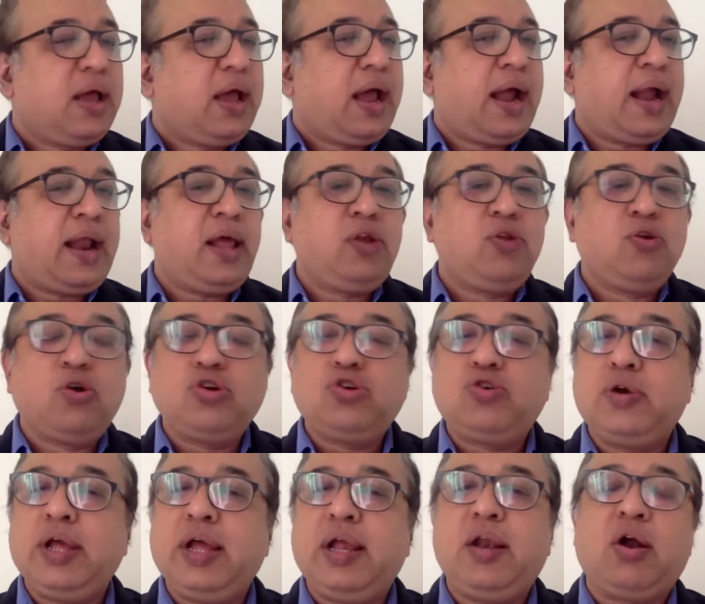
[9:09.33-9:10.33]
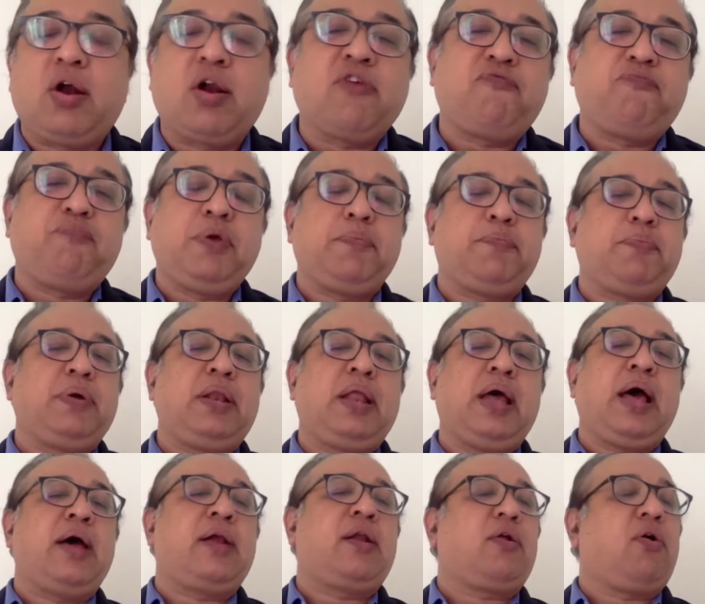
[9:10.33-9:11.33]
And I know today a lot of people
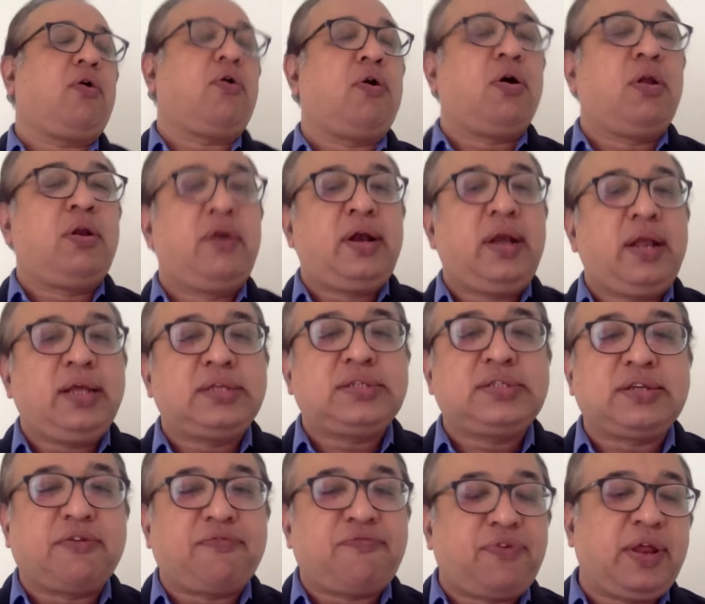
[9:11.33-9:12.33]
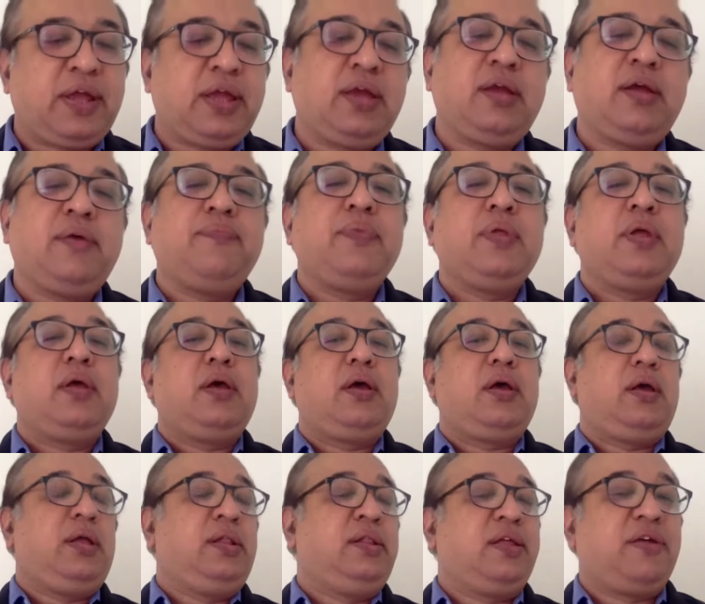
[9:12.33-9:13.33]
are already suffering
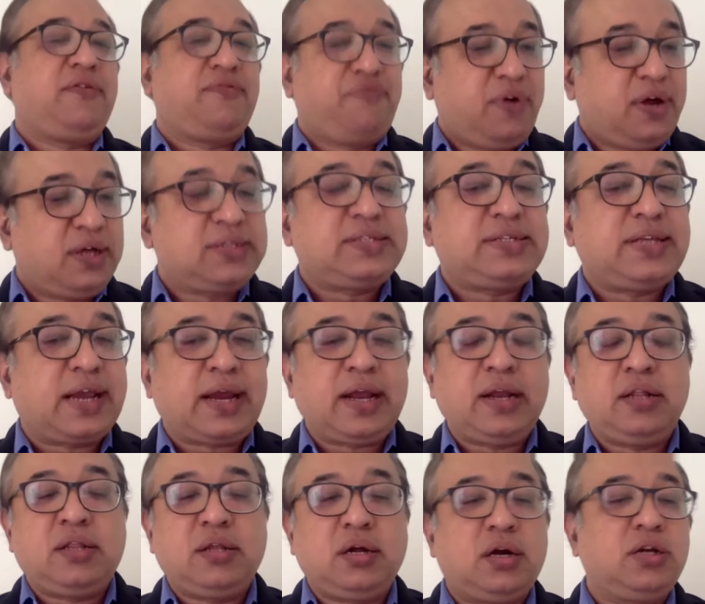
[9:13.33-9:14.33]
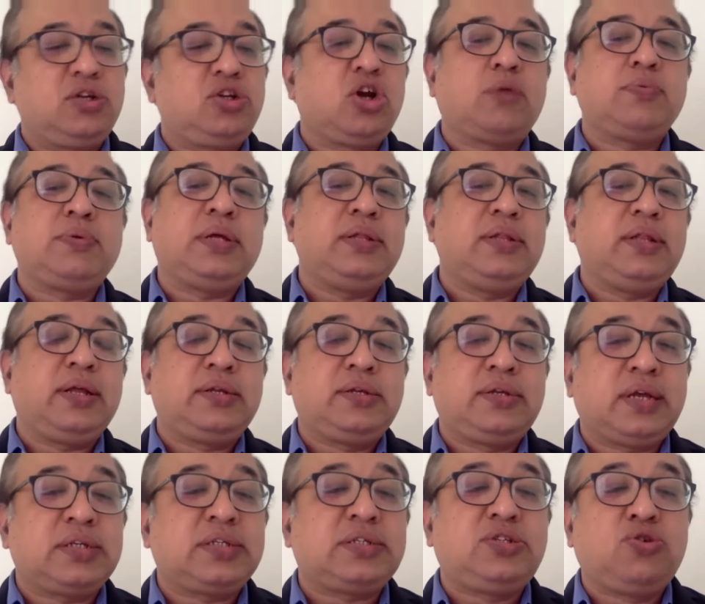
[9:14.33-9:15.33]
in their first, second, third jobs, and they
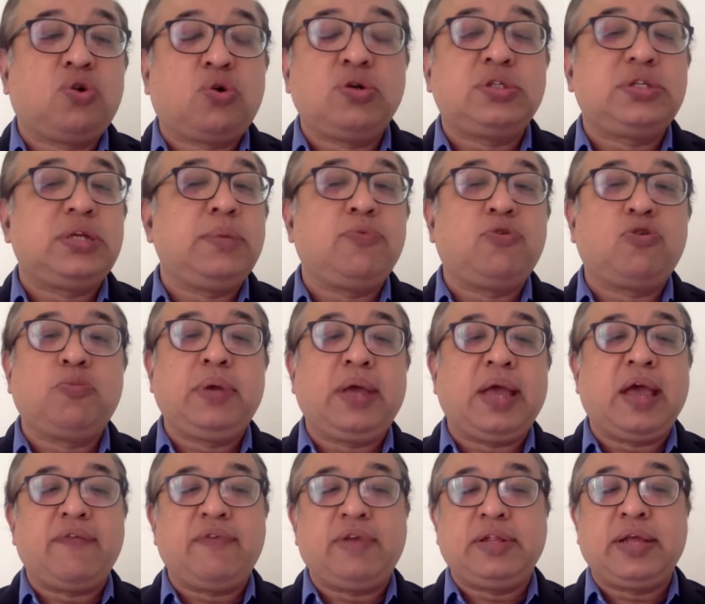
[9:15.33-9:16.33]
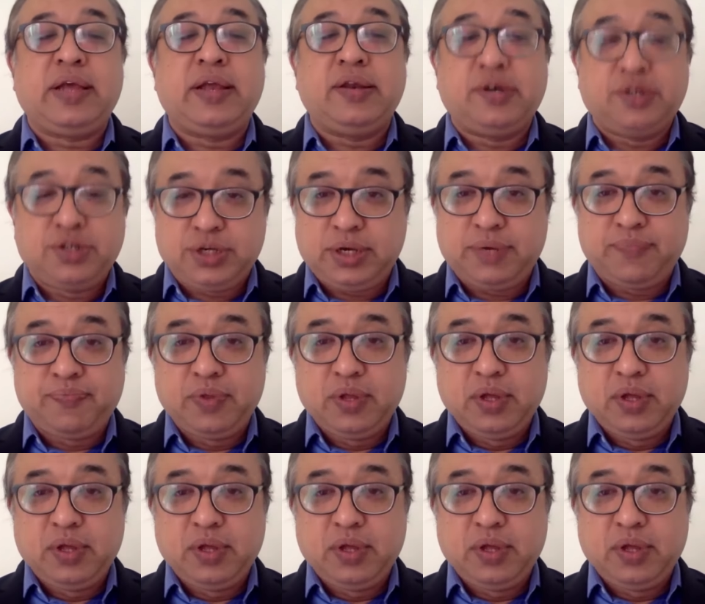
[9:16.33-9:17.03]
just don't seem to be having the energy.